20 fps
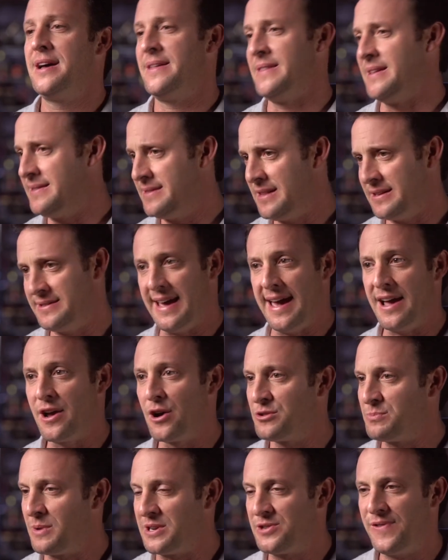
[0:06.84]
And the day
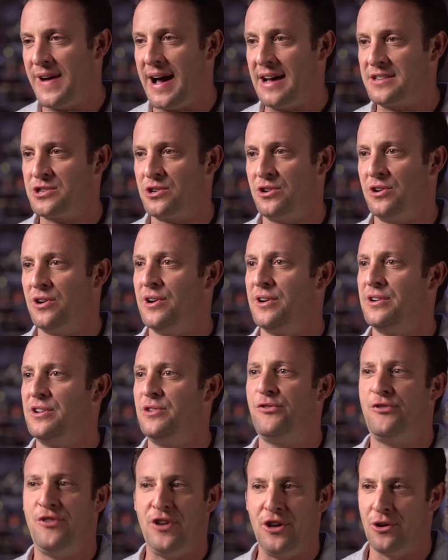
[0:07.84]
goes much faster and you
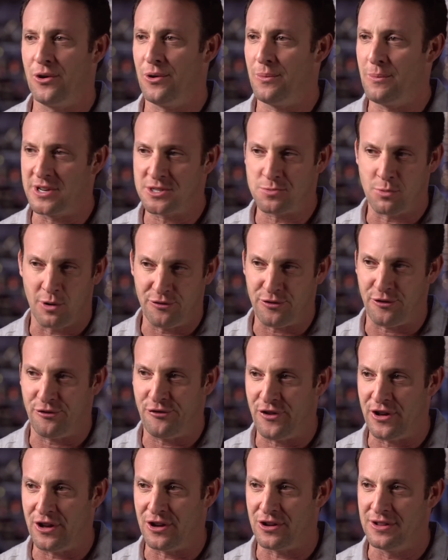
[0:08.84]
feel much more
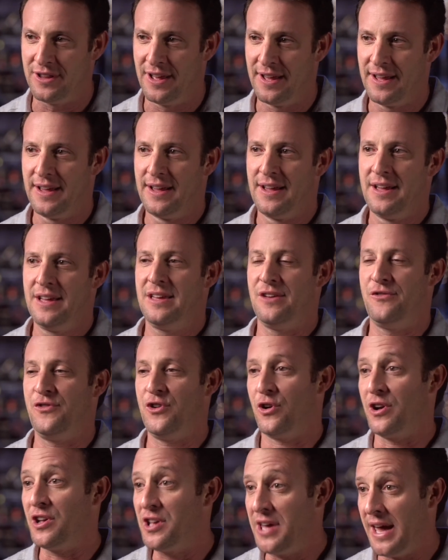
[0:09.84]
fulfilled if
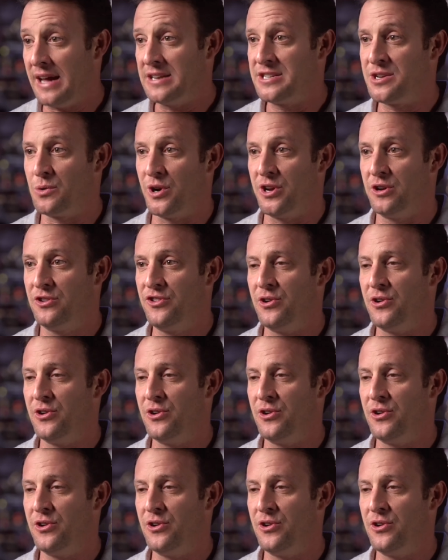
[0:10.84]
you're engaged in what you're